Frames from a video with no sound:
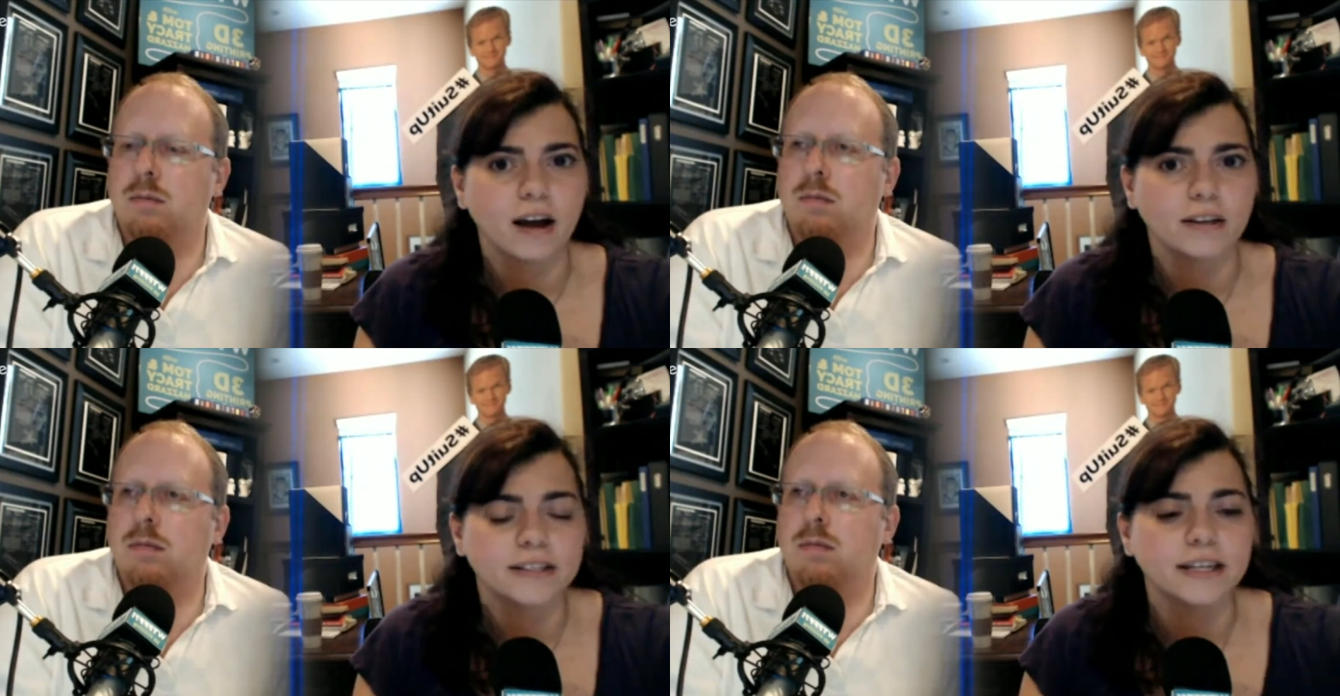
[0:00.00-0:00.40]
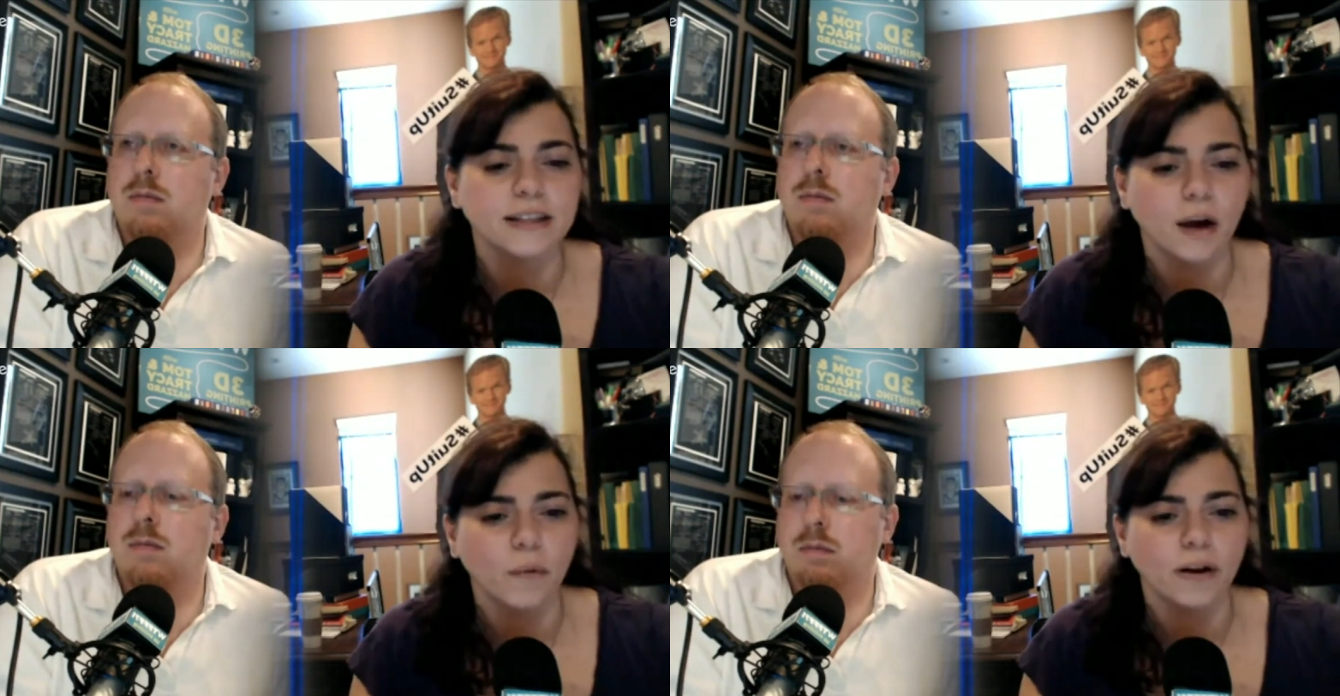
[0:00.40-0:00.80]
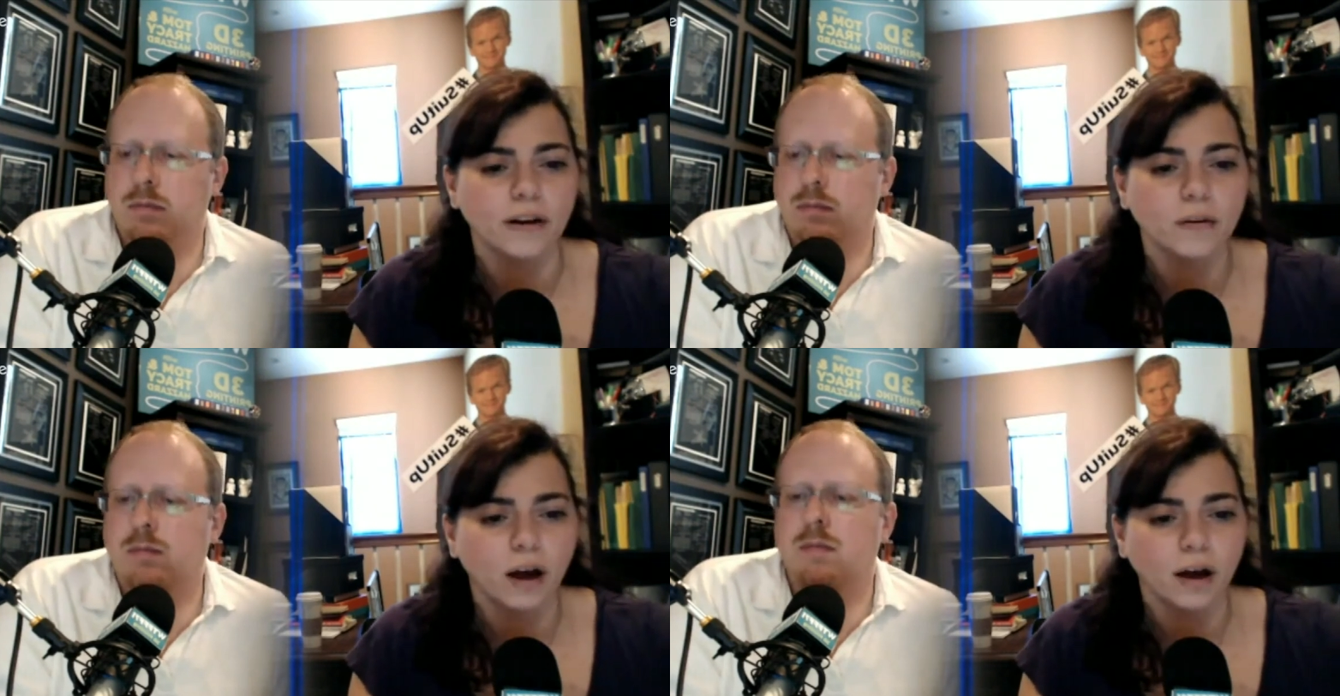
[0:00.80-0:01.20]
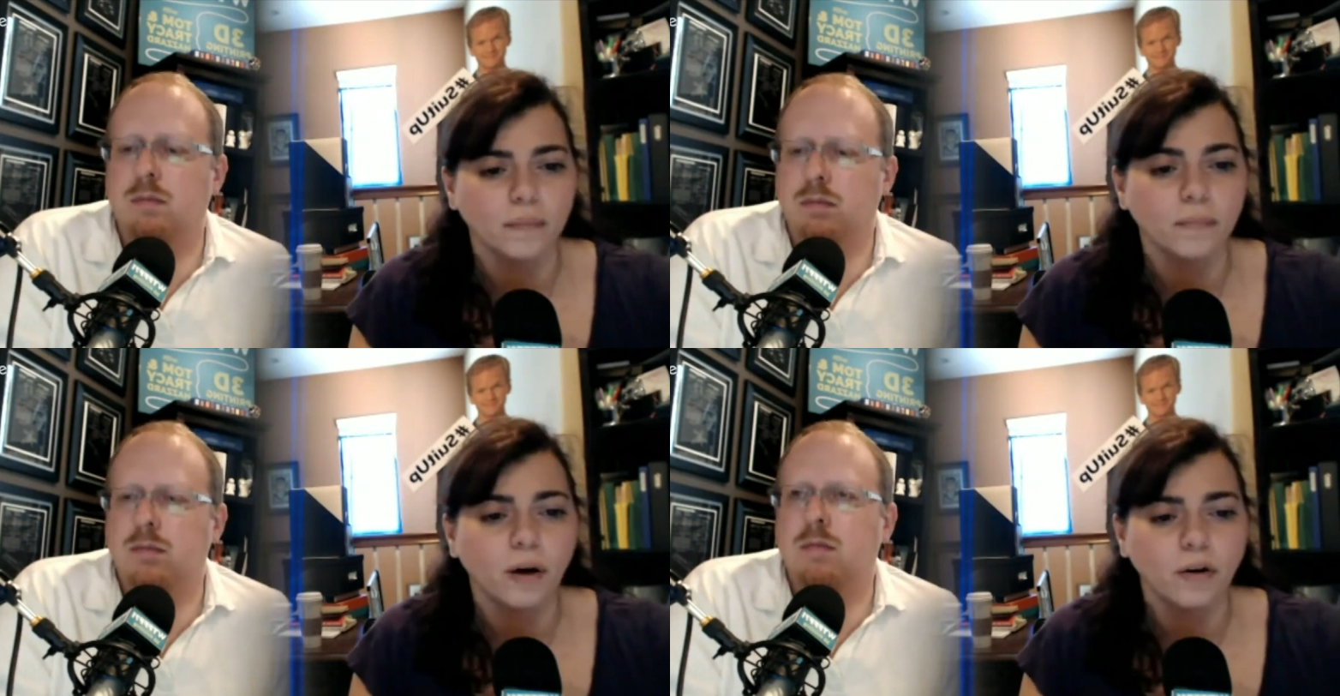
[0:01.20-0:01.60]
Speaker 1: seen that one
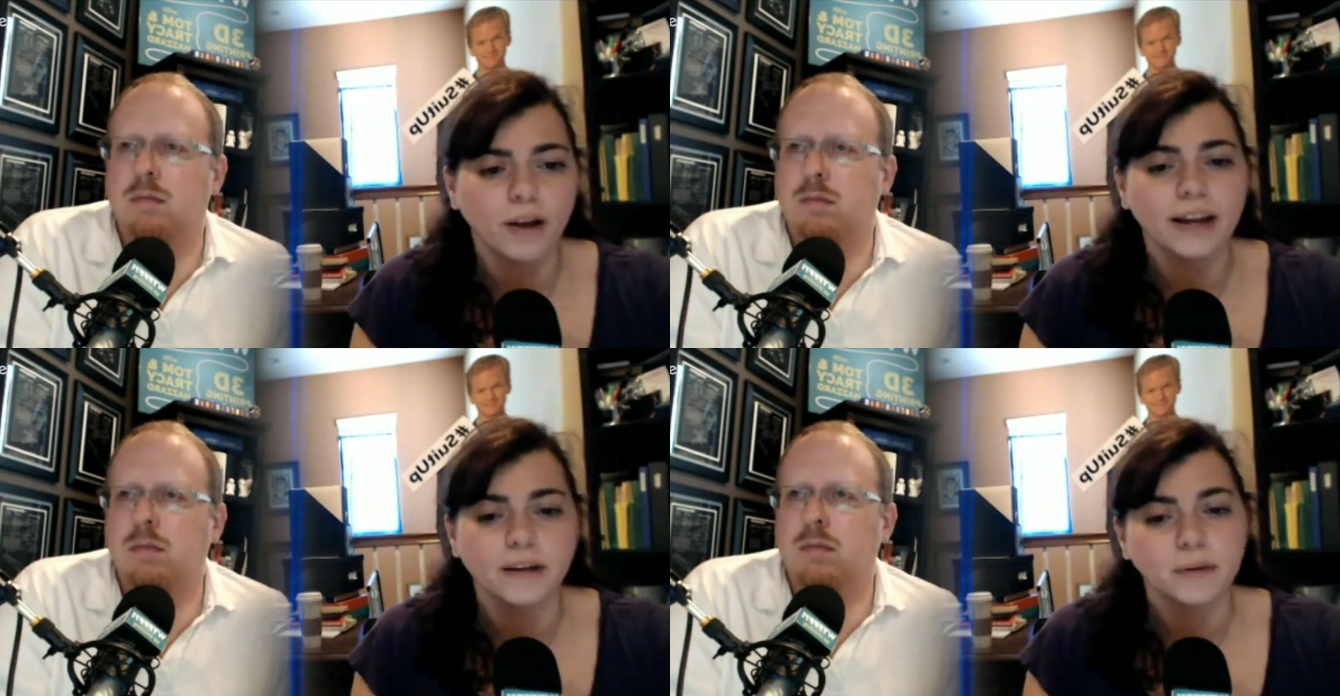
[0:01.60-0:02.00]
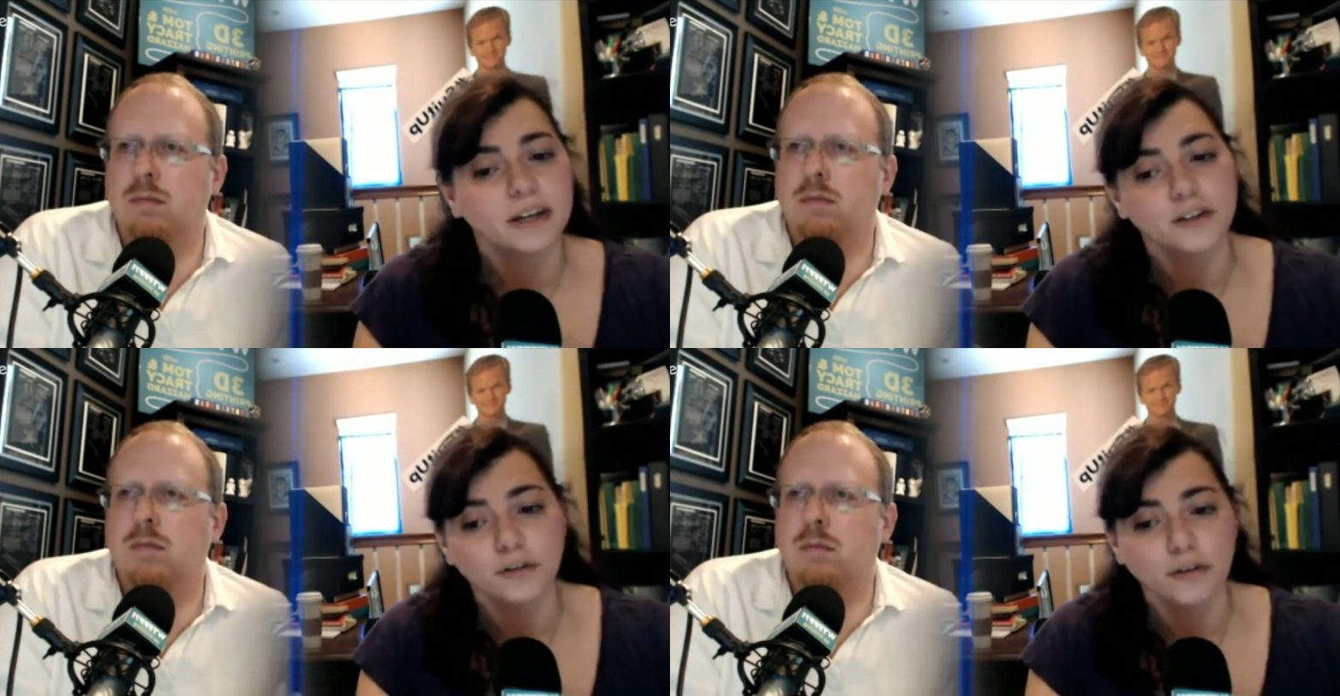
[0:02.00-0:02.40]
already, because you're